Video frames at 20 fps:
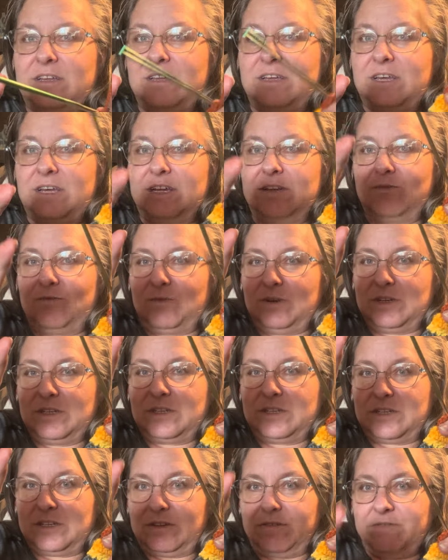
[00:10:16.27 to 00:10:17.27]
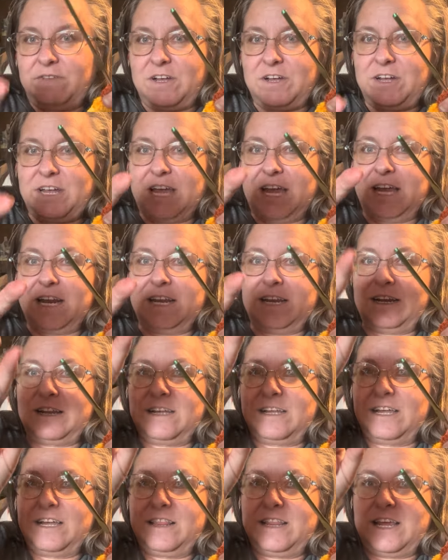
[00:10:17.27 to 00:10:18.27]
variegated,
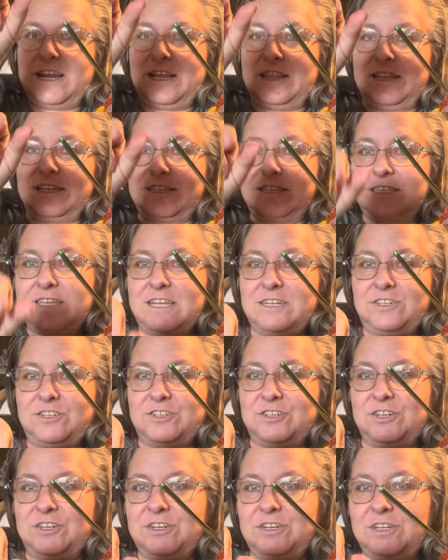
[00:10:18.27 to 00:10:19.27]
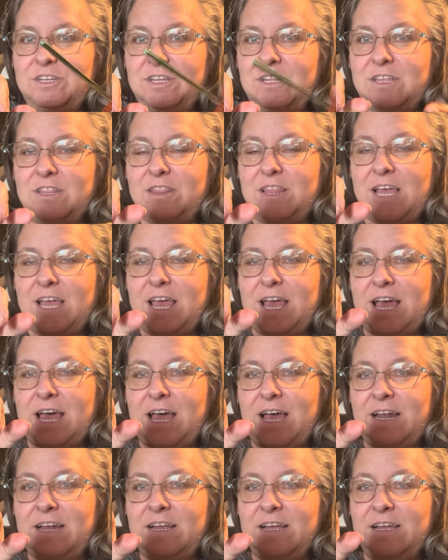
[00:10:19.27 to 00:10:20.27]
and then in the center they
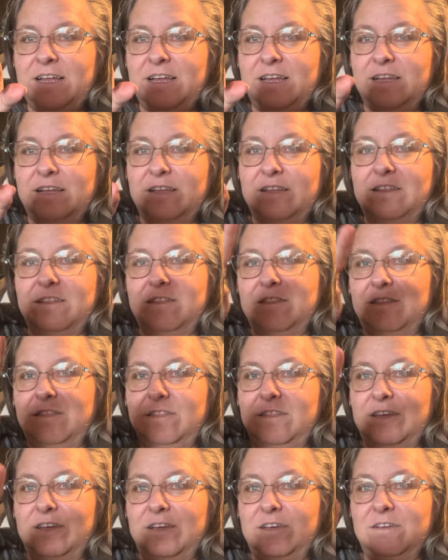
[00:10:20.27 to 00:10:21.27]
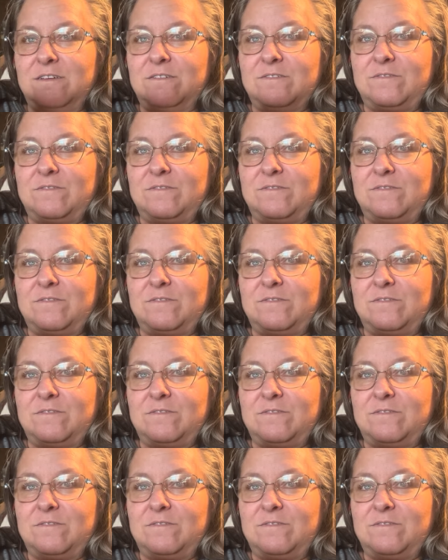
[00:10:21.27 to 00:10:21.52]
had a